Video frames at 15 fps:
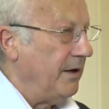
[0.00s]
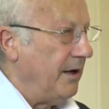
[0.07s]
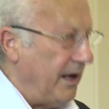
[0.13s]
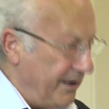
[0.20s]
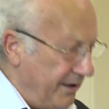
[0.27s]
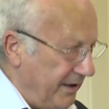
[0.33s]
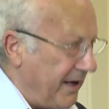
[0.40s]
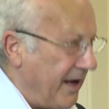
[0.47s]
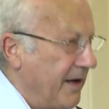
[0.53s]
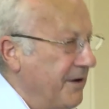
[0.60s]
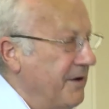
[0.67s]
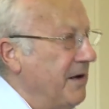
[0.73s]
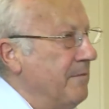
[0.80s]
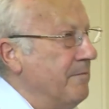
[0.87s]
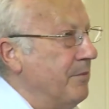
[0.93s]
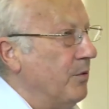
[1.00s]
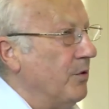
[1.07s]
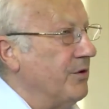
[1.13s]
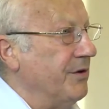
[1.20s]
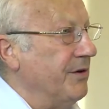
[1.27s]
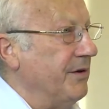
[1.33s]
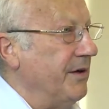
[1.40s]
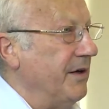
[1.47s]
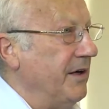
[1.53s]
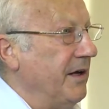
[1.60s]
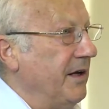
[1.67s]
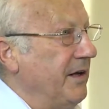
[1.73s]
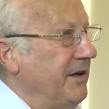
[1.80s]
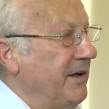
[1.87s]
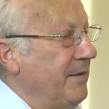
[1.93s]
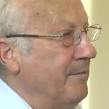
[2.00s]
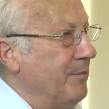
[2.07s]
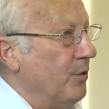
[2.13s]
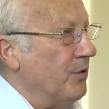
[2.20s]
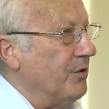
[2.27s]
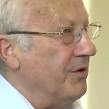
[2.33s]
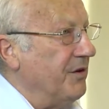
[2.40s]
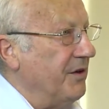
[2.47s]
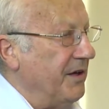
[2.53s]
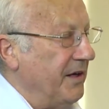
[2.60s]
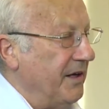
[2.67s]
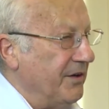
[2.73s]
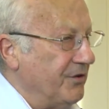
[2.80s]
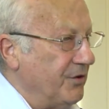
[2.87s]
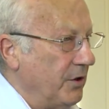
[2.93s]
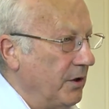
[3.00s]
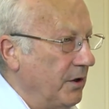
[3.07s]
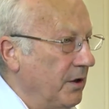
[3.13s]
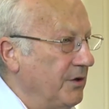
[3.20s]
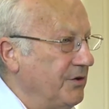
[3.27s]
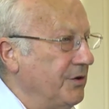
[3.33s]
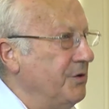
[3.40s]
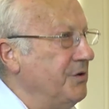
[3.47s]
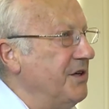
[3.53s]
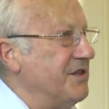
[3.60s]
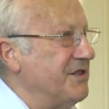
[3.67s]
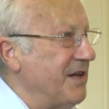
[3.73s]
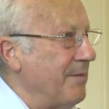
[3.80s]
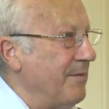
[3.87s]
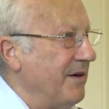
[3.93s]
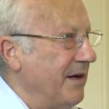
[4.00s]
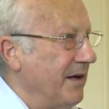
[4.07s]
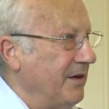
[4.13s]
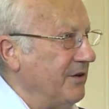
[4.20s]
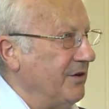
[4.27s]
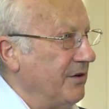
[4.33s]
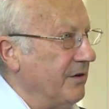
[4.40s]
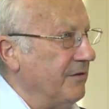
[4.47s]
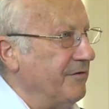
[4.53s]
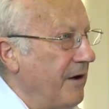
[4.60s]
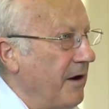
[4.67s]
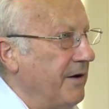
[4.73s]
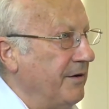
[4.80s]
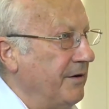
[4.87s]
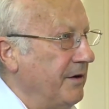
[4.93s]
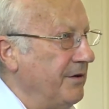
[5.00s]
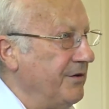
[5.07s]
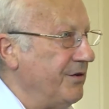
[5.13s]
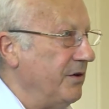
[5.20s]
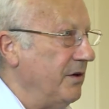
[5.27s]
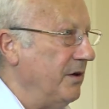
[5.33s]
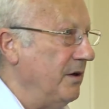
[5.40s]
And again, the important thing is to disseminate the findings